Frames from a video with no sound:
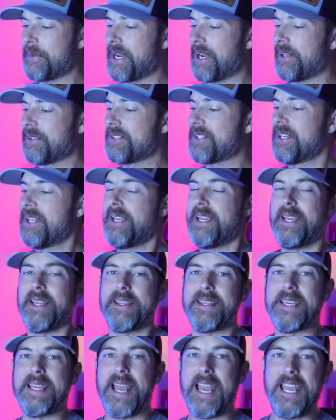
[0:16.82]
about
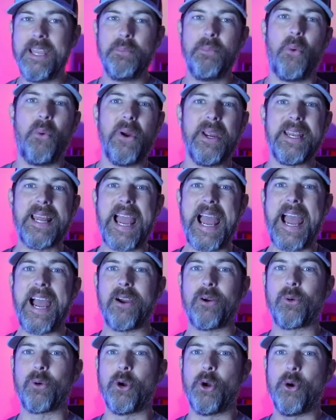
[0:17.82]
the Aimpoint
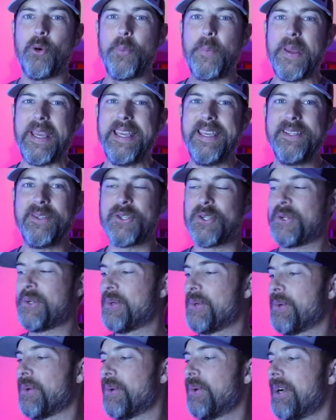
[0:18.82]
Acro
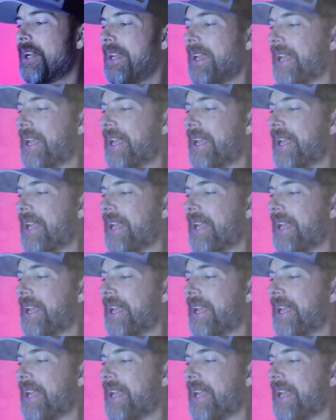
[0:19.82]
P2,